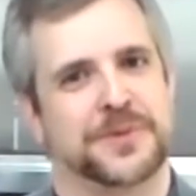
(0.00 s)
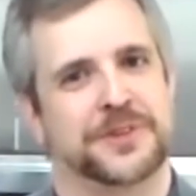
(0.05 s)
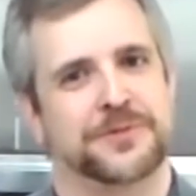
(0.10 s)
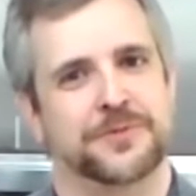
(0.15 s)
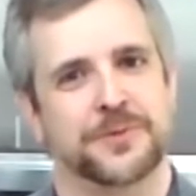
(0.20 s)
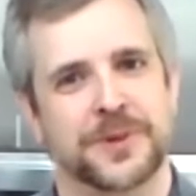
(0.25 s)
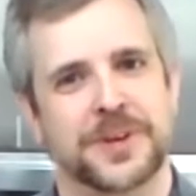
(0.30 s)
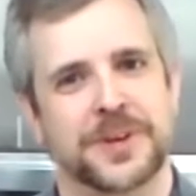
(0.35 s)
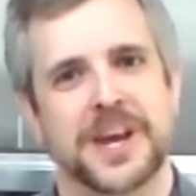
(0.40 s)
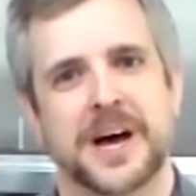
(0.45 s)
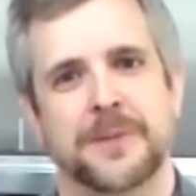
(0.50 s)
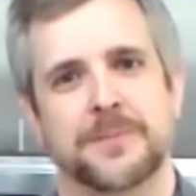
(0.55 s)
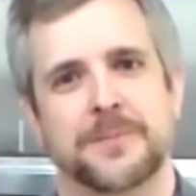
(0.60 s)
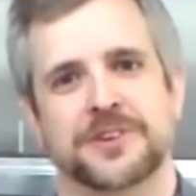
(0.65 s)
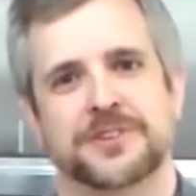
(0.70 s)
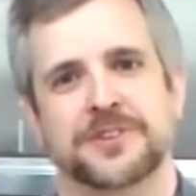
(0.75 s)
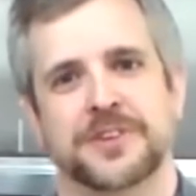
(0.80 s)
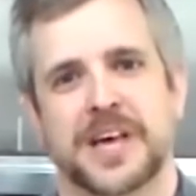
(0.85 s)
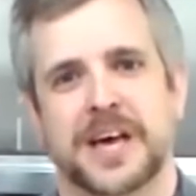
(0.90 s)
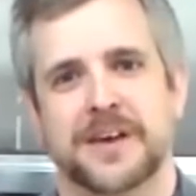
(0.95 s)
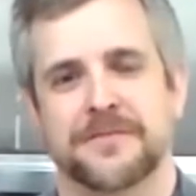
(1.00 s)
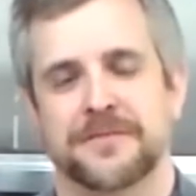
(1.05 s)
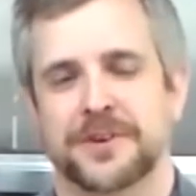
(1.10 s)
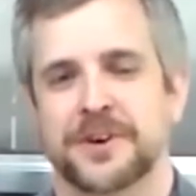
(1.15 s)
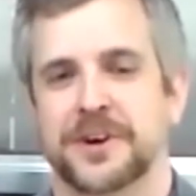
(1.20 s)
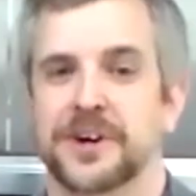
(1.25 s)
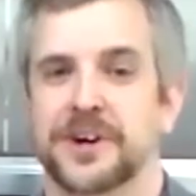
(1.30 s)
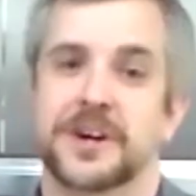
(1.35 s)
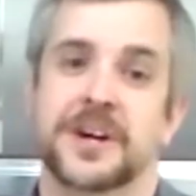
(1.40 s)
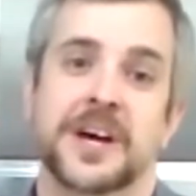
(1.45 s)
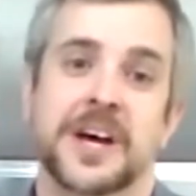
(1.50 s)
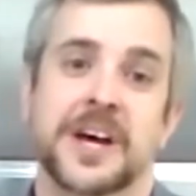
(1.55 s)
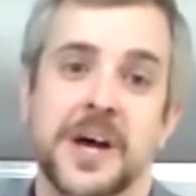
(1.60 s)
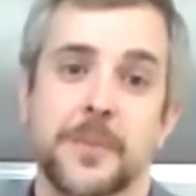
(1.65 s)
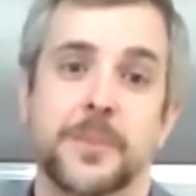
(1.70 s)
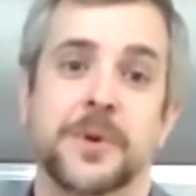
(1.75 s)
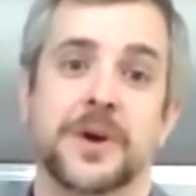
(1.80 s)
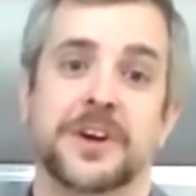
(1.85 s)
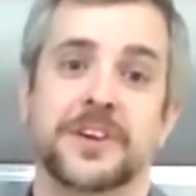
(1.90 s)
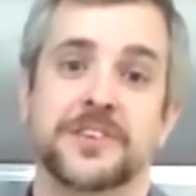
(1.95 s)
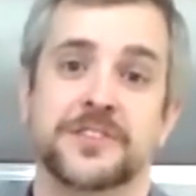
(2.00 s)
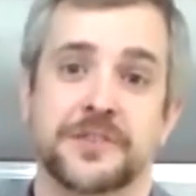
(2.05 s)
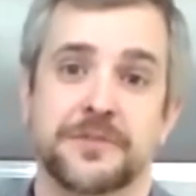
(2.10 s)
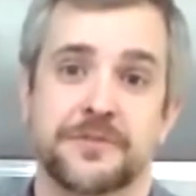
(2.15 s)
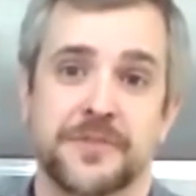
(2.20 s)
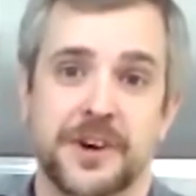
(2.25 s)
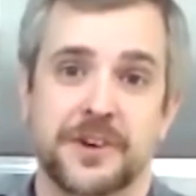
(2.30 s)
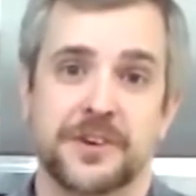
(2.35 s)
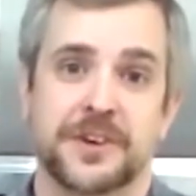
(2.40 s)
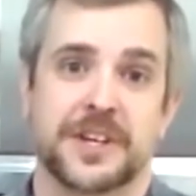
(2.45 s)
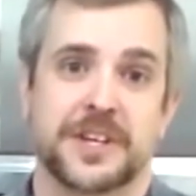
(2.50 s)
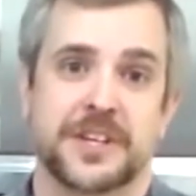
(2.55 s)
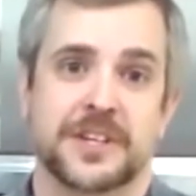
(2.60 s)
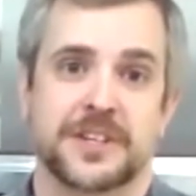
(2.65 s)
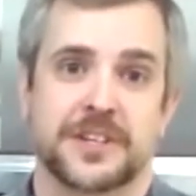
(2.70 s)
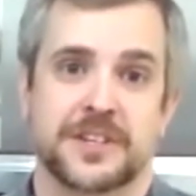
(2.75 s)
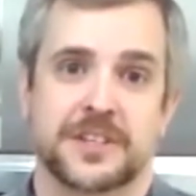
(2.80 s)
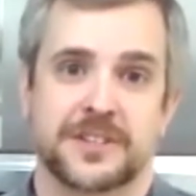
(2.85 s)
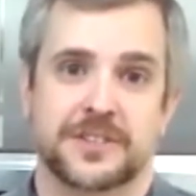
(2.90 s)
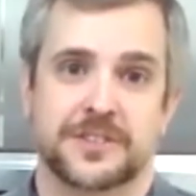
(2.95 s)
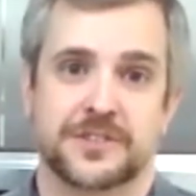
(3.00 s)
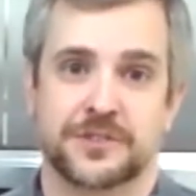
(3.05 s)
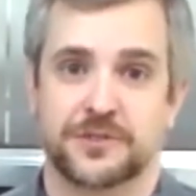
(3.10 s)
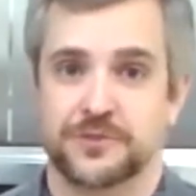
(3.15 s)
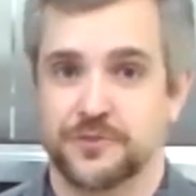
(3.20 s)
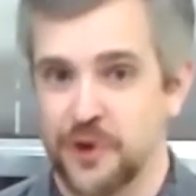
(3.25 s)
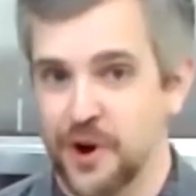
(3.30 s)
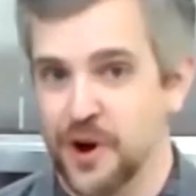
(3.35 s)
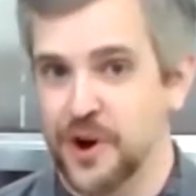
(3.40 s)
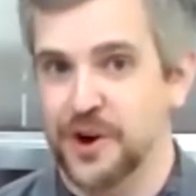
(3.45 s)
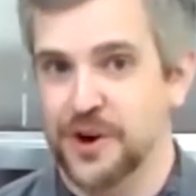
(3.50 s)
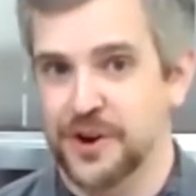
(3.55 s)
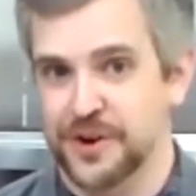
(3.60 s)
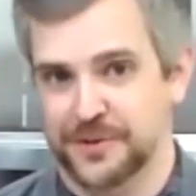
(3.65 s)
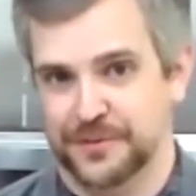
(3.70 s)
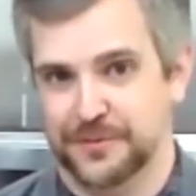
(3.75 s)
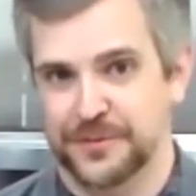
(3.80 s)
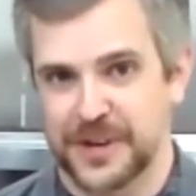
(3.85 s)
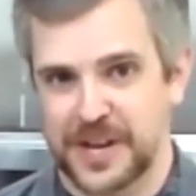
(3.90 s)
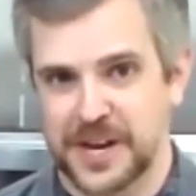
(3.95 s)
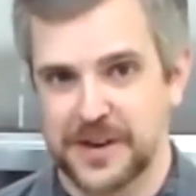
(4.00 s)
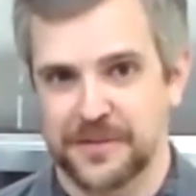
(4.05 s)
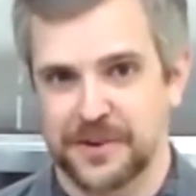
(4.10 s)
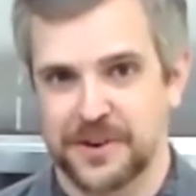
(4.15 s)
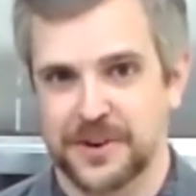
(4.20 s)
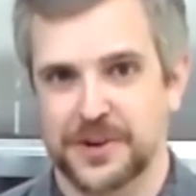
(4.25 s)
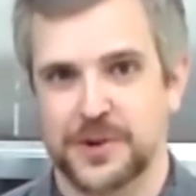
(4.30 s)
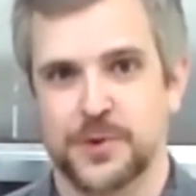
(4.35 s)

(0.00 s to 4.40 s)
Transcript: That's really not much lavender, but it is a very strong flavor.